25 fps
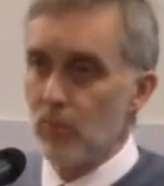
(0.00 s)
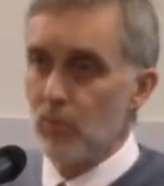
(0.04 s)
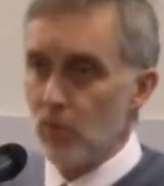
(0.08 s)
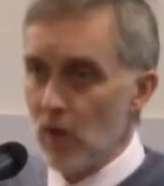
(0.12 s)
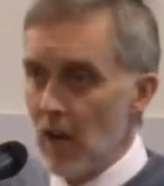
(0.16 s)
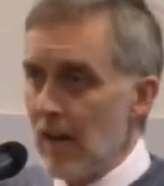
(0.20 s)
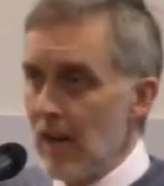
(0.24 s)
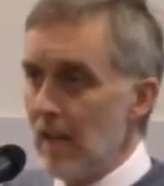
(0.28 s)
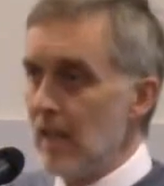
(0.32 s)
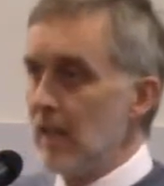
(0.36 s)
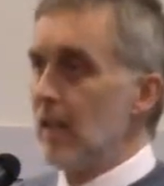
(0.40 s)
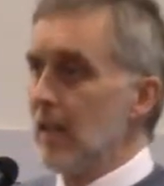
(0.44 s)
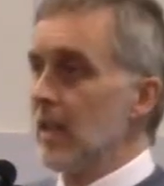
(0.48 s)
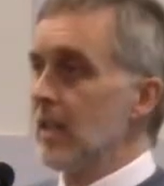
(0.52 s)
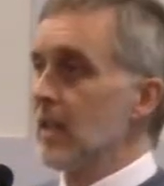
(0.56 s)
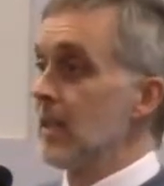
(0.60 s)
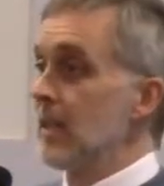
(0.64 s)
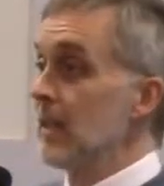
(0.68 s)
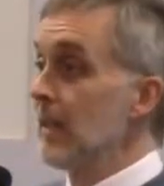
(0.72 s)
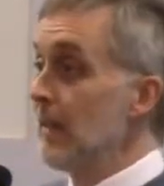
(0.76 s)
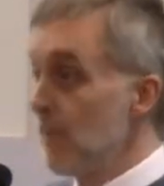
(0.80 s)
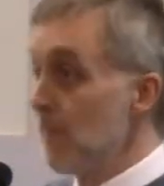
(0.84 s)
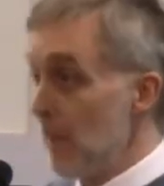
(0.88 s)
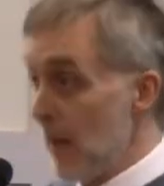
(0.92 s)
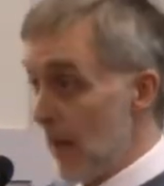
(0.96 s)

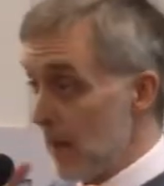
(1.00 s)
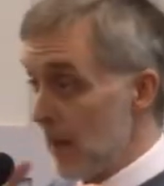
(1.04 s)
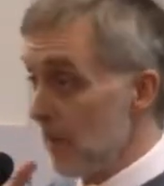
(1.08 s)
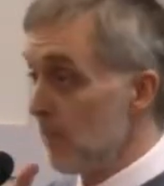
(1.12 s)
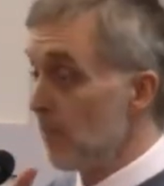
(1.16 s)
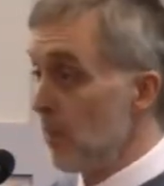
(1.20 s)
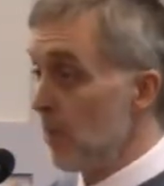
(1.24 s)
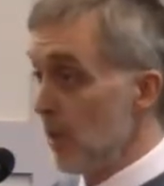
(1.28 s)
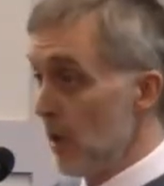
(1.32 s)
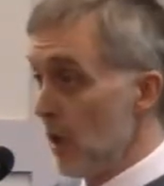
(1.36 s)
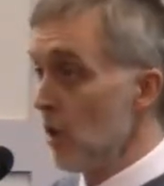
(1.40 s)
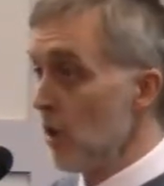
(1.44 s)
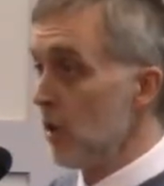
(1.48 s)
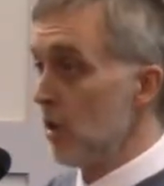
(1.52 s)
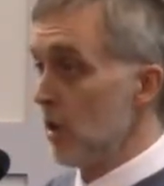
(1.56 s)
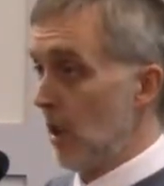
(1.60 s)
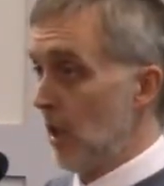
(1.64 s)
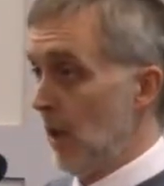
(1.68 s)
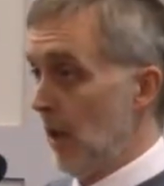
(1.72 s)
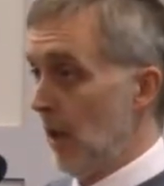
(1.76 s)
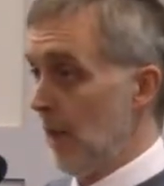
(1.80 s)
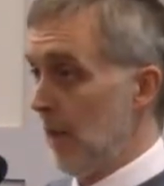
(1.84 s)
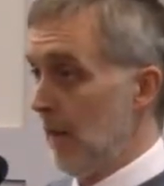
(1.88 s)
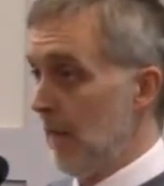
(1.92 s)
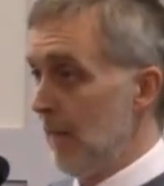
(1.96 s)
brightness and
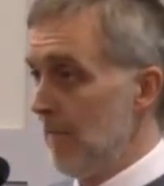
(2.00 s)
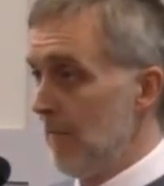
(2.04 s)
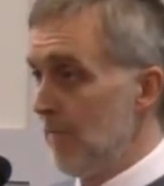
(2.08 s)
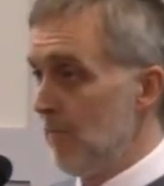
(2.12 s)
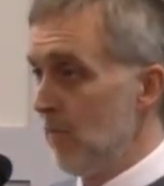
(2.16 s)
beauty,